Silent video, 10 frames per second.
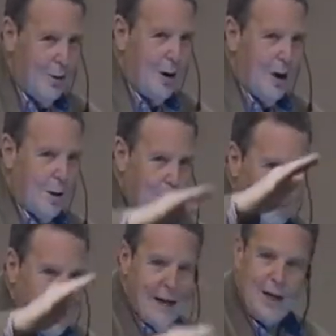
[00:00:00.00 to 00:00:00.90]
little
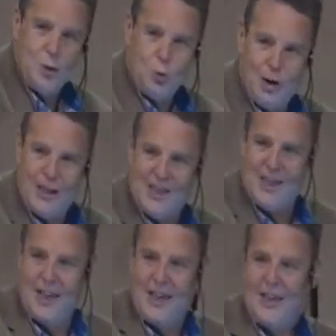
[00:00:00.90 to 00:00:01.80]

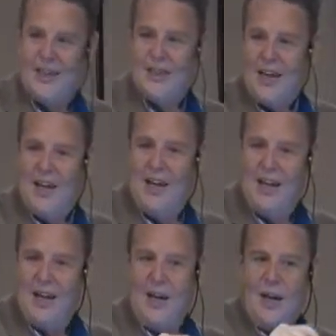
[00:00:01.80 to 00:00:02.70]
measuring stick and
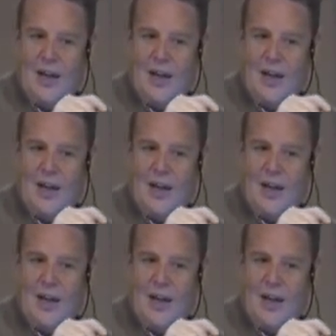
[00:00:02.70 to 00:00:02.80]
say,